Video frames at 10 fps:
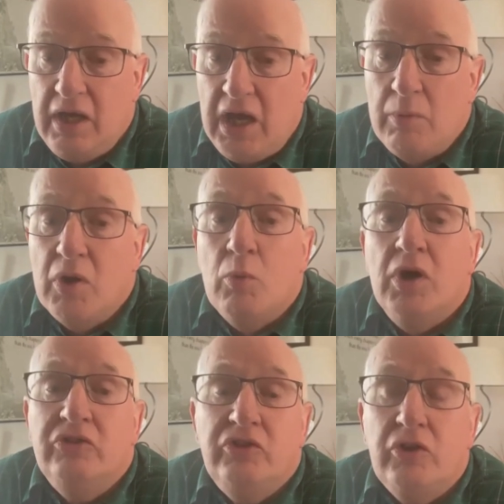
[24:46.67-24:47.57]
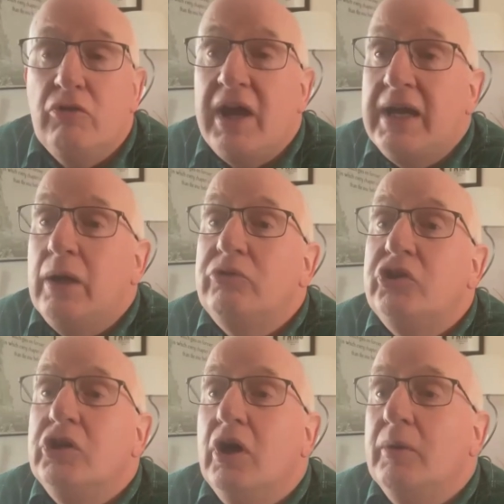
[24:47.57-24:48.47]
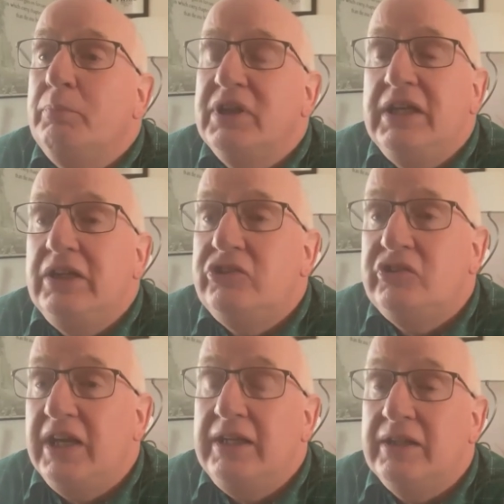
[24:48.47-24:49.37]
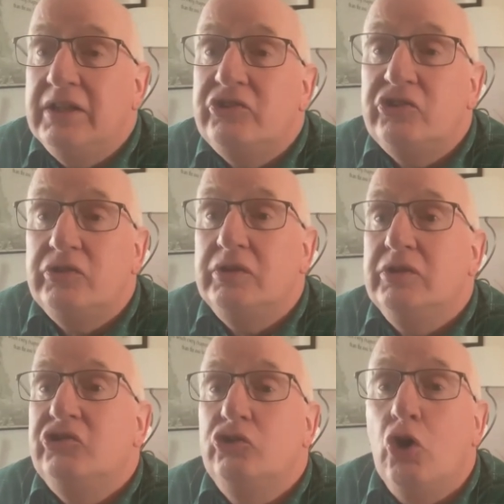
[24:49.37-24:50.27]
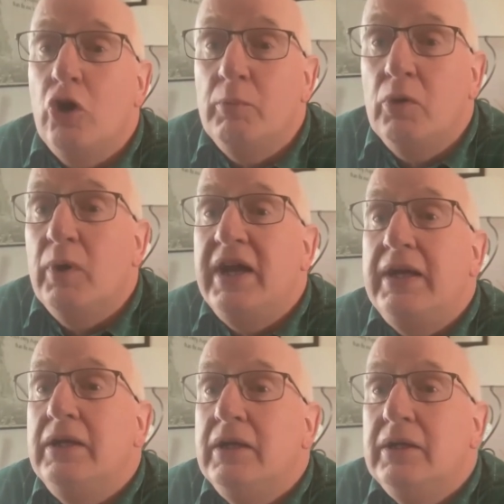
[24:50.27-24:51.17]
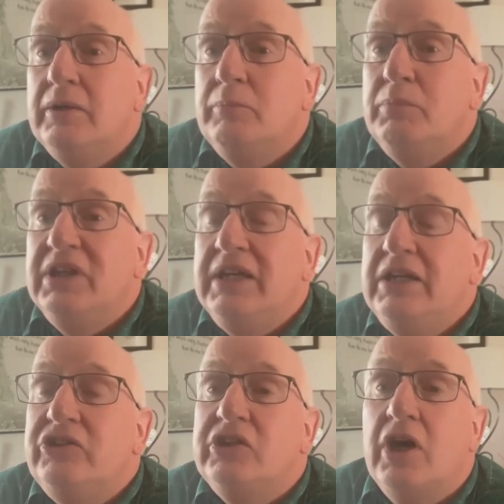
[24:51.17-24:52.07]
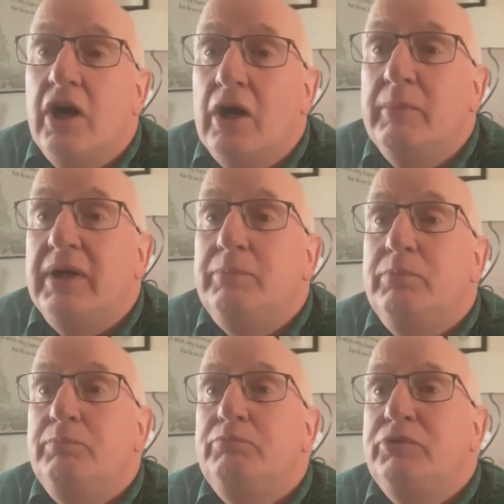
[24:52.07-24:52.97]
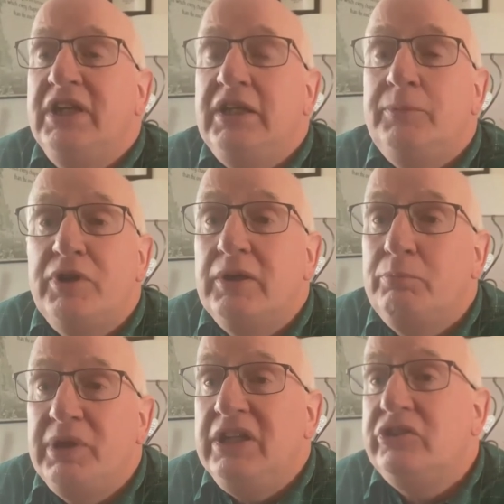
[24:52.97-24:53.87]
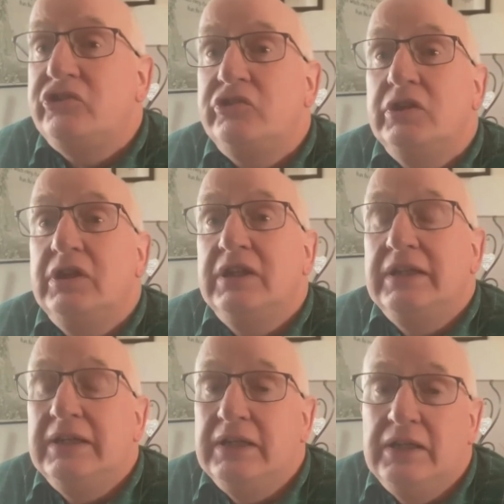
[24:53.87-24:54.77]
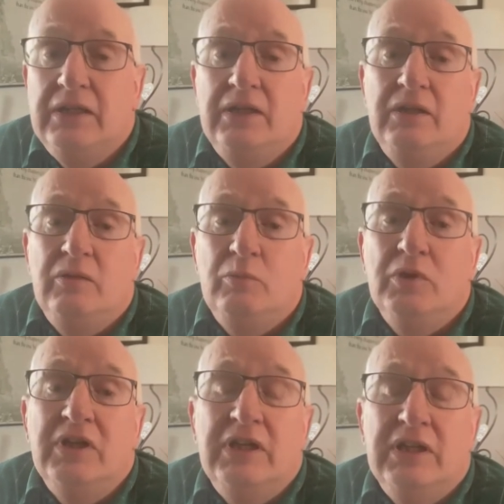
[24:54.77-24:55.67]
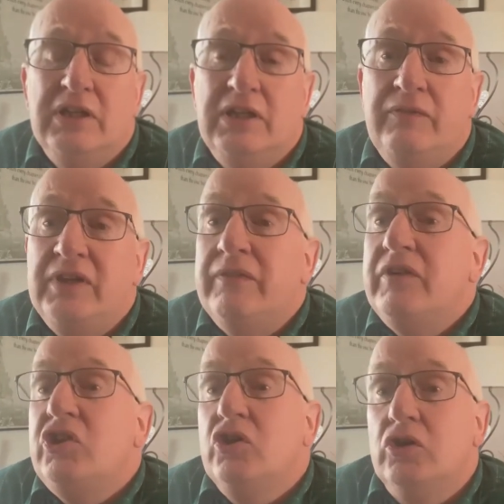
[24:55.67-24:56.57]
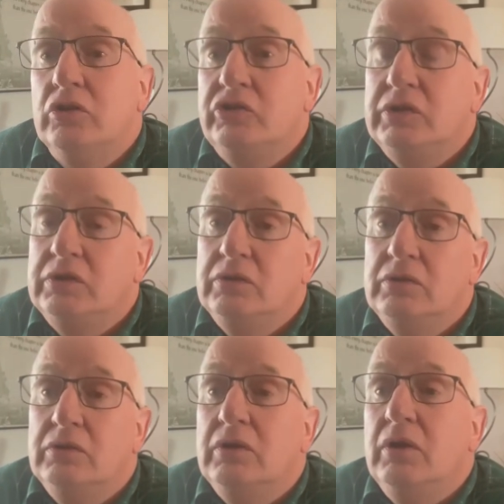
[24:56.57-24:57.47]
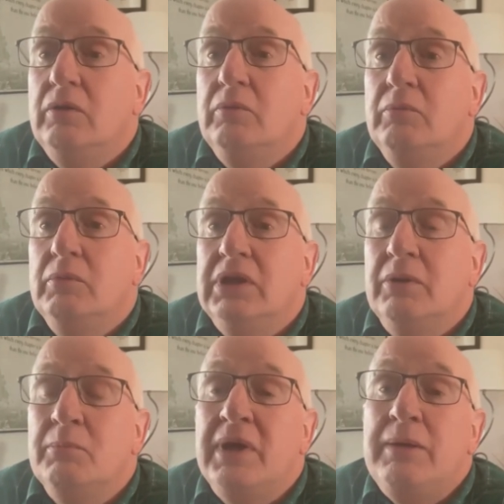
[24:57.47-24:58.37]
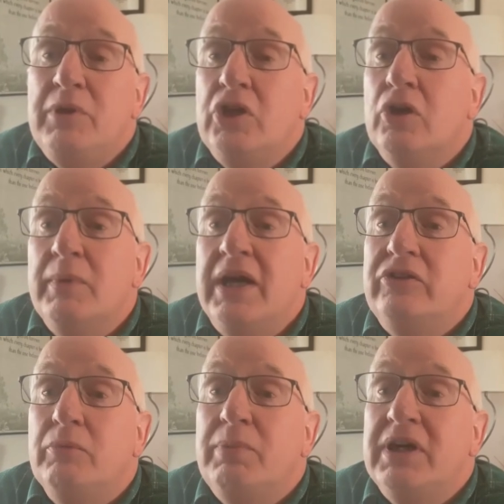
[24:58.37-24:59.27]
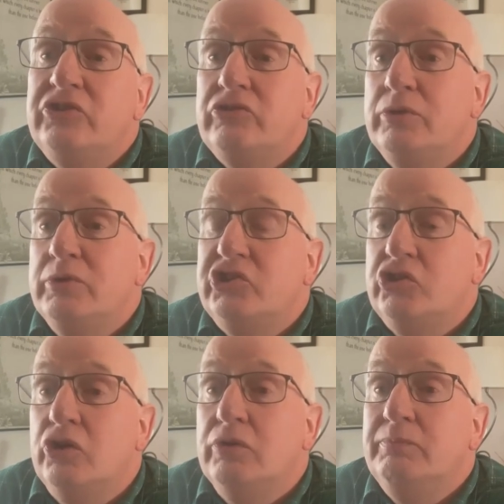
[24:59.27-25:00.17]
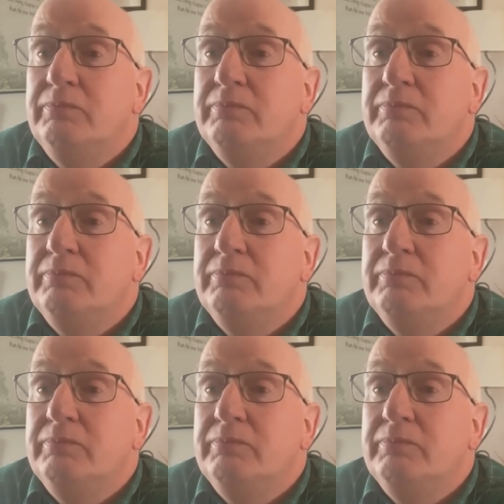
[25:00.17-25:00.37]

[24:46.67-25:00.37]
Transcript: and we'll want to cry out to God, please take this storm away. Please calm it. Please bring peace. Well, have you ever thought that maybe you're meant to pass through the storm?